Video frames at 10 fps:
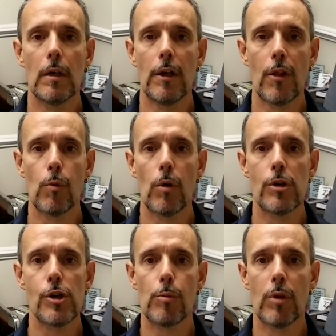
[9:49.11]
In other
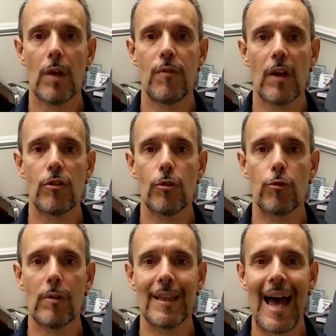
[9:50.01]
words, your blood
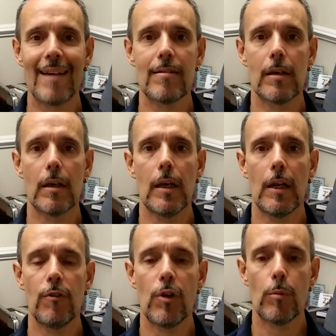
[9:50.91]
vessels relaxing.
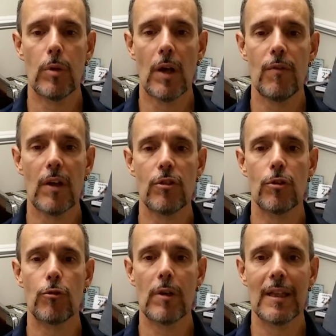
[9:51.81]
And if your blood
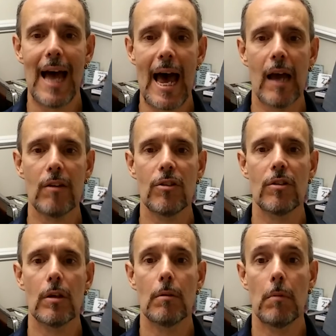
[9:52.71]
vessels
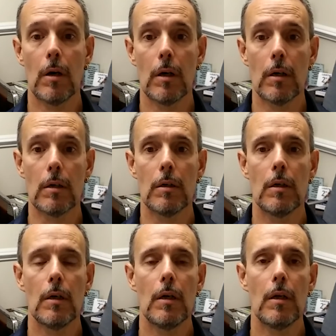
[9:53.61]
relax,
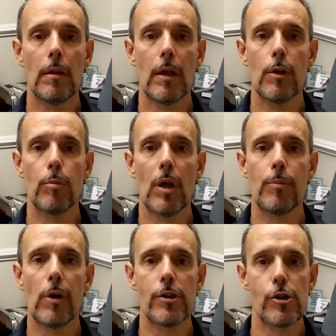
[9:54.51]
then your
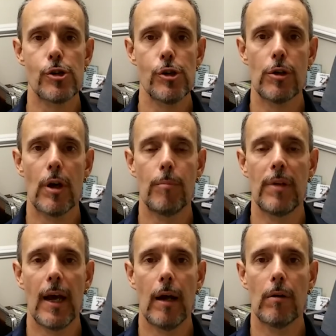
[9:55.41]
blood pressure should
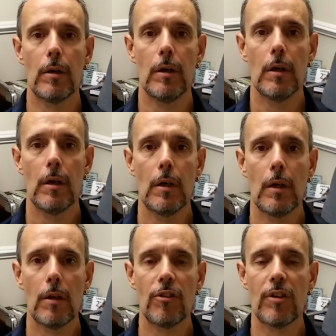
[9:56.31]
come down.
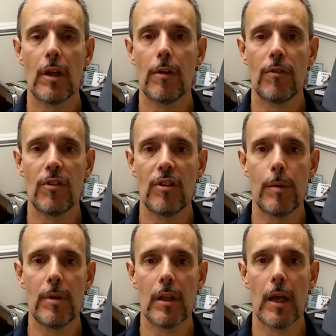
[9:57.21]
instead of
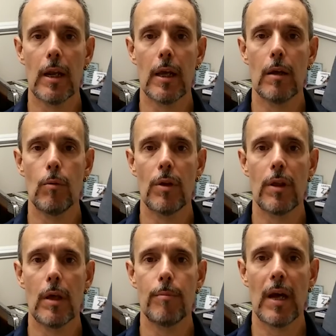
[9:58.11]
stimulating it
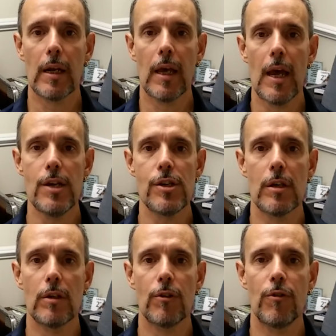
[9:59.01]
with a
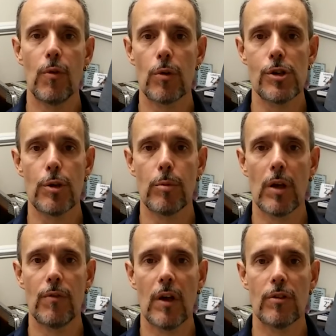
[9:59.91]
medication to force your
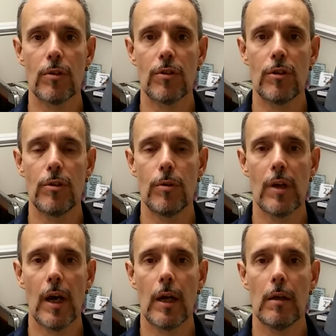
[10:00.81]
blood vessels to do
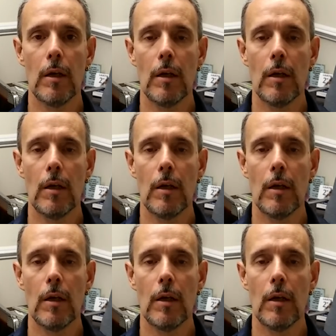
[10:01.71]
that.